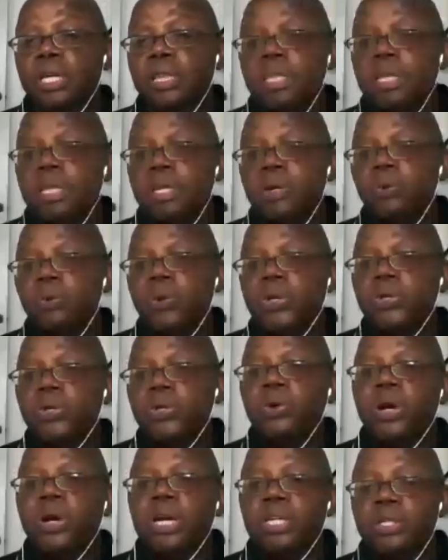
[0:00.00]
there where
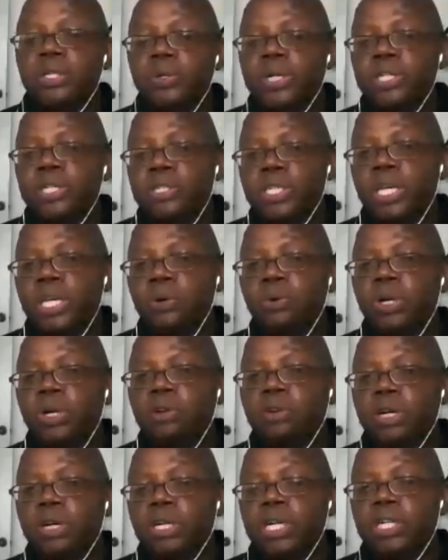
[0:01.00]
you are in the USA or
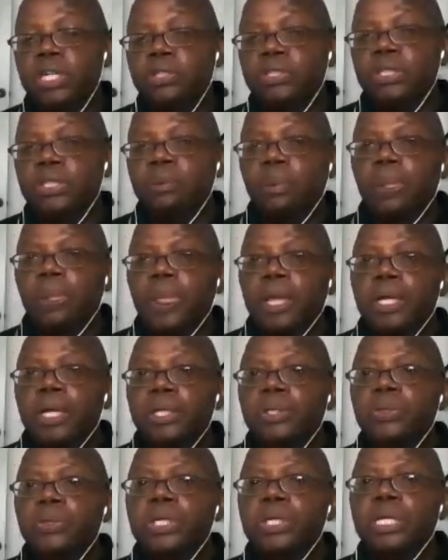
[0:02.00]
wherever country,
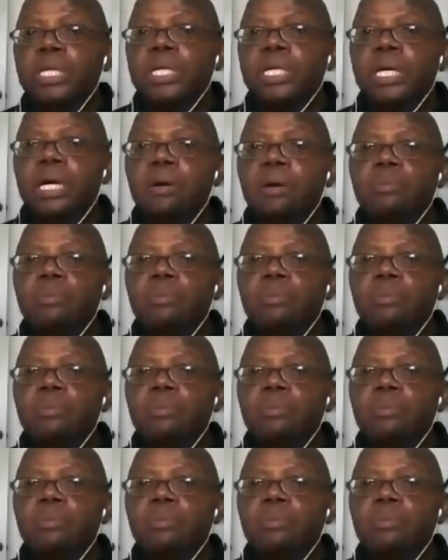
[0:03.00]
you can